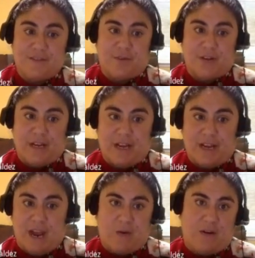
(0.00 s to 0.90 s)
48
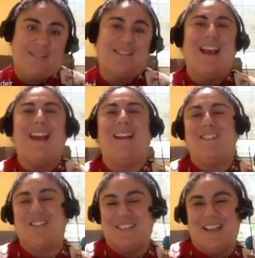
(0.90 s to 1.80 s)
hours, and I
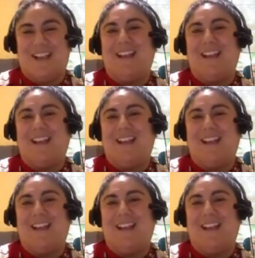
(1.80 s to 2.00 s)
should say